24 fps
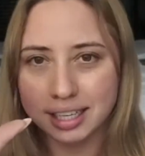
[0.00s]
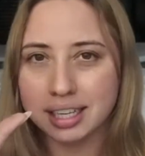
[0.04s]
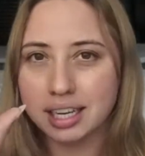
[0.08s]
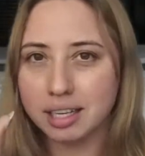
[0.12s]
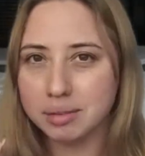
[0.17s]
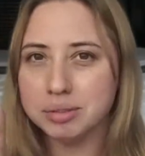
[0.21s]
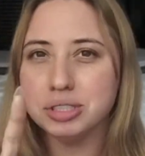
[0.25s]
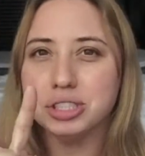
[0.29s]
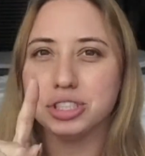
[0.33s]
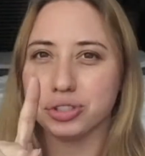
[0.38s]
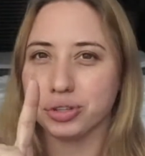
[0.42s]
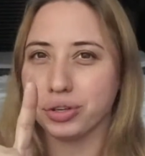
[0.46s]

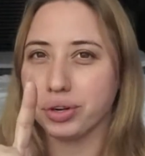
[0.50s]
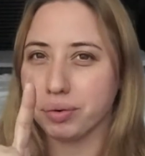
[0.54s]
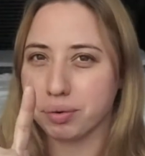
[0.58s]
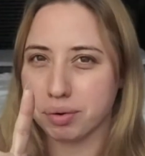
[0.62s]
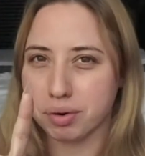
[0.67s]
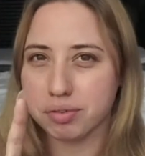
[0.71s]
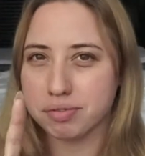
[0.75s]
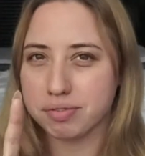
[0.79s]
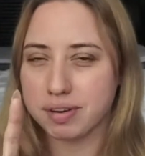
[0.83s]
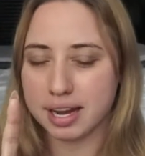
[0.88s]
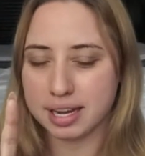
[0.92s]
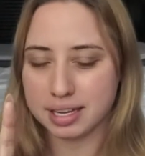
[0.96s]
show you real
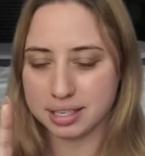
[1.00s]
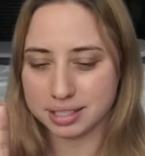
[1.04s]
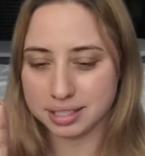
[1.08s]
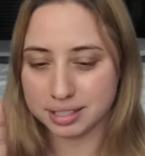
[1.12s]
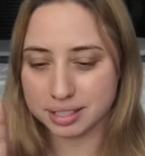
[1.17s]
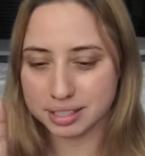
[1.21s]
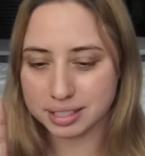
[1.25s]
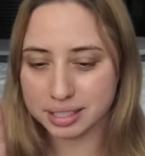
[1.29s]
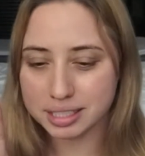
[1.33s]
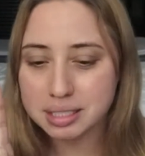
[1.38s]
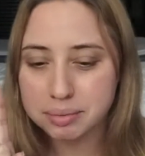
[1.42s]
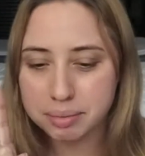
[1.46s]
fast.
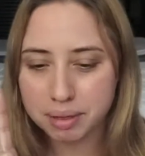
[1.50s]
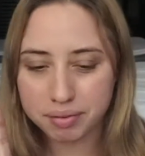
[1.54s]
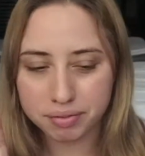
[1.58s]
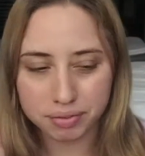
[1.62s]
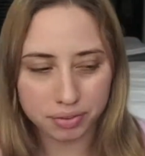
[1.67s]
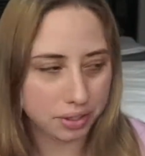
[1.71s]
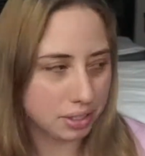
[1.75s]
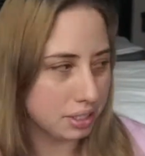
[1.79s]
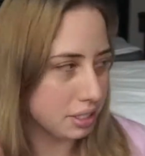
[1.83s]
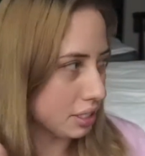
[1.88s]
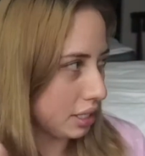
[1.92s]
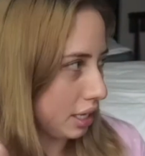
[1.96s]
This is my
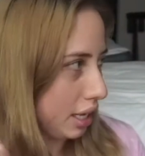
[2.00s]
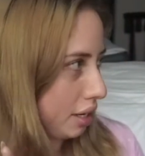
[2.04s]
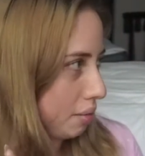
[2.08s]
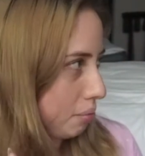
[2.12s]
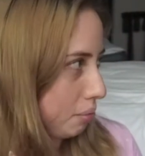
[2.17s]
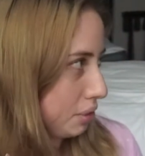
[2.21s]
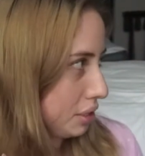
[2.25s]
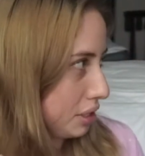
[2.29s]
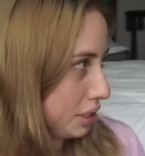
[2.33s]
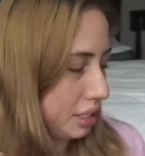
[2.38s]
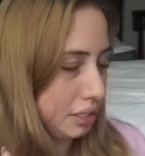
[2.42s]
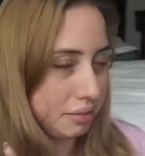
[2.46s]
first time
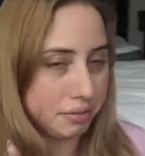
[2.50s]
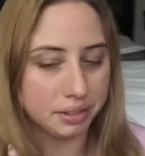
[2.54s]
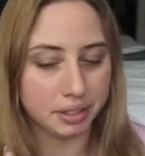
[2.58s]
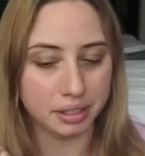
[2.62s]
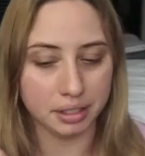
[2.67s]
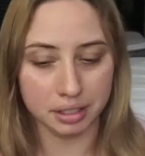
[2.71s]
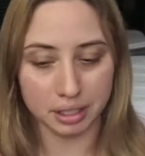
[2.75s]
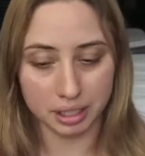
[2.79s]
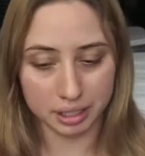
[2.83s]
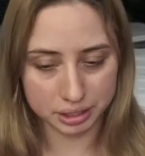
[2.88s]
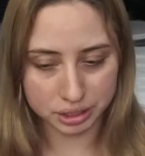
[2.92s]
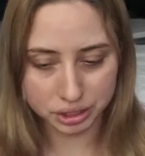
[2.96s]
receiving
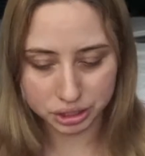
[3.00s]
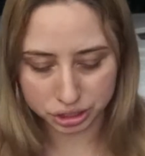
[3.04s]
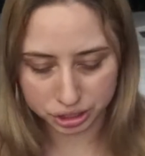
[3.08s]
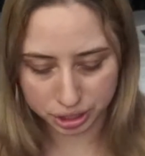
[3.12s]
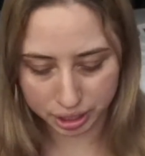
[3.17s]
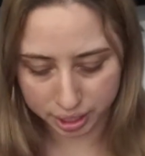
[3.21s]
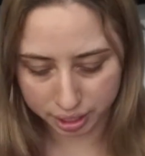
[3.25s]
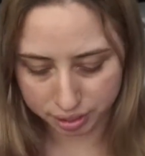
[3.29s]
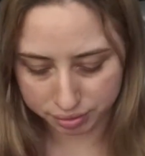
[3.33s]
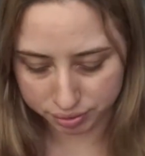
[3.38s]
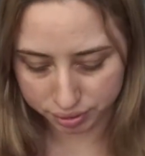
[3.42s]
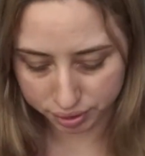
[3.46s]
lunch
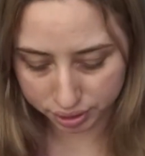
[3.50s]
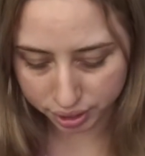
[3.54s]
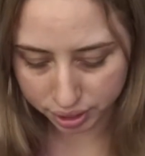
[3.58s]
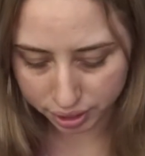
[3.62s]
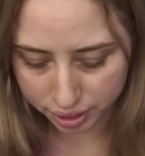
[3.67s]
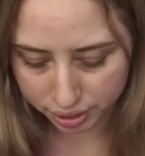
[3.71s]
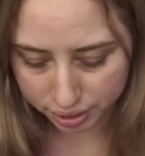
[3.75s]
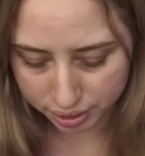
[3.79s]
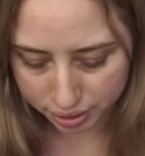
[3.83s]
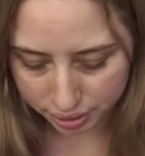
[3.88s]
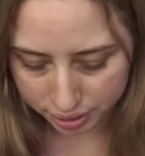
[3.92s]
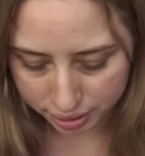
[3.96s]
ever.
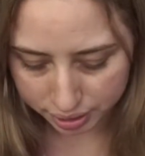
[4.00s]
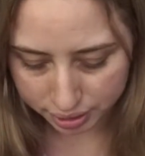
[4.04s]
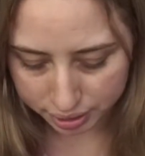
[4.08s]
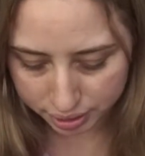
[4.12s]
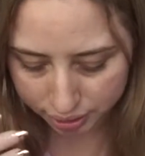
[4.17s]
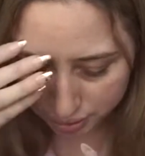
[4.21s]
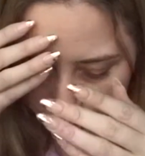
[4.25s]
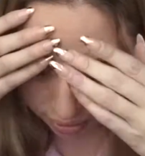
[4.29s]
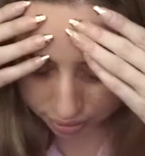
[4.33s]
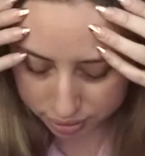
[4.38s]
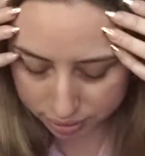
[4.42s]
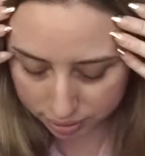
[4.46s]

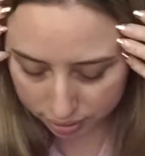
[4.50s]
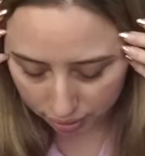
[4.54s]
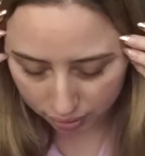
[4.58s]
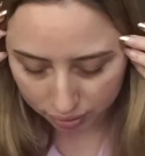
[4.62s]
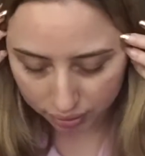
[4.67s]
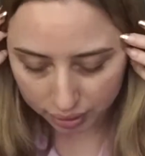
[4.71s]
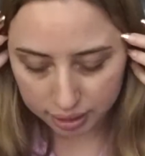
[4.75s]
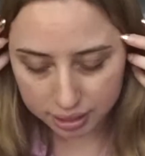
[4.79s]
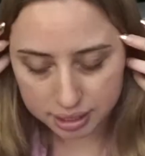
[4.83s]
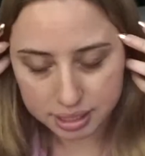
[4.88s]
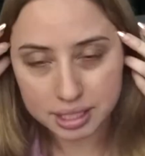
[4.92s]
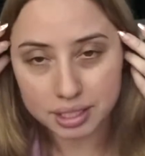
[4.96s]
So
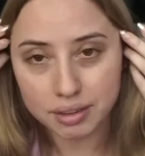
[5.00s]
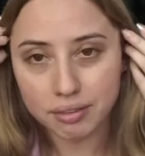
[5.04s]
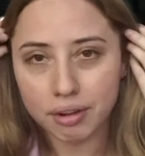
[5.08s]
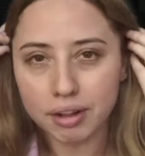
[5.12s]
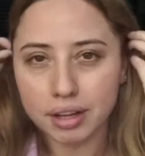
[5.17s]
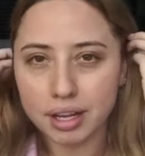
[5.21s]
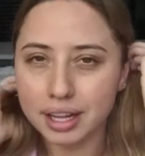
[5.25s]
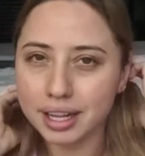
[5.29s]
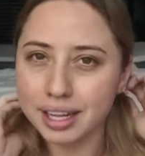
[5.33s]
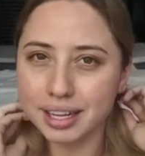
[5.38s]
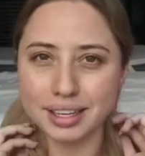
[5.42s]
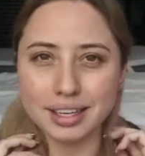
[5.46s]
let's see what
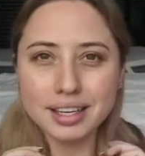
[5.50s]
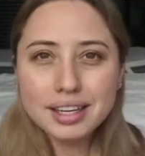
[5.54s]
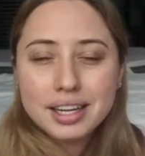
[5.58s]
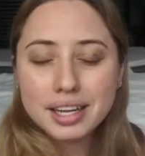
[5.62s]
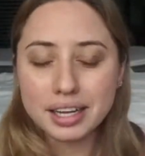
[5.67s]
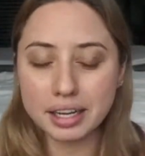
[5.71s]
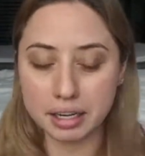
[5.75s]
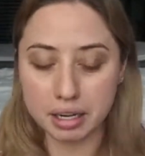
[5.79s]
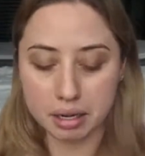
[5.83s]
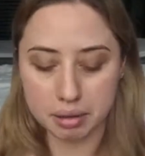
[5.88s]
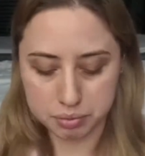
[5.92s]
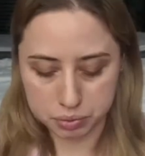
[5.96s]
it
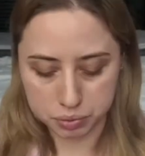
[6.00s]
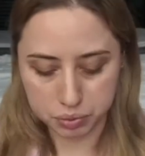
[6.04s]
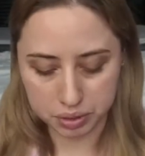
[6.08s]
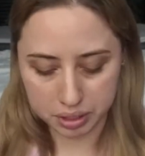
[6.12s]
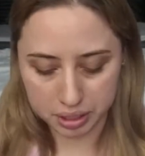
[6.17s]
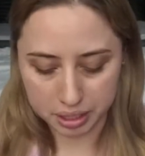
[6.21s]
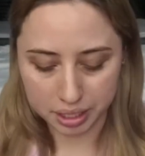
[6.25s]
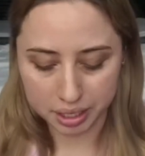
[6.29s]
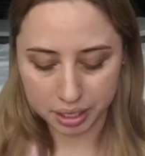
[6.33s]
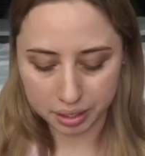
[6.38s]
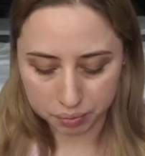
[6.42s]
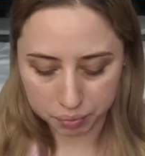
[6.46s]
comes with
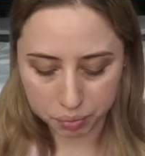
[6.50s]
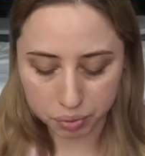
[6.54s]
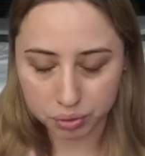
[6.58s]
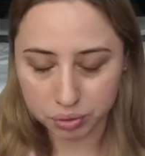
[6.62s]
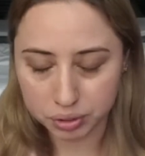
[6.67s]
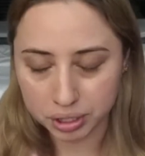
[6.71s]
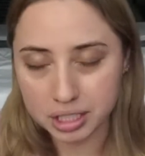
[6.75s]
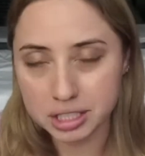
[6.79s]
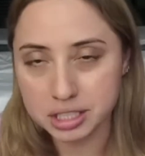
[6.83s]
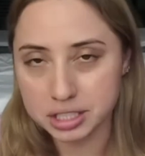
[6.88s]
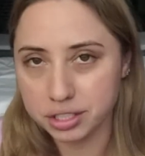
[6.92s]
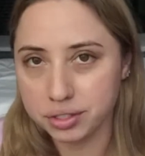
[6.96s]
it. We'll
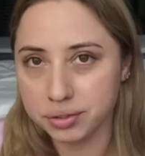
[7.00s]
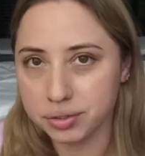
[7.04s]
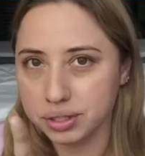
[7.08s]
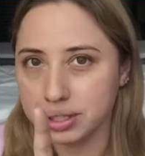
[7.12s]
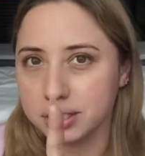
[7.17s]
continue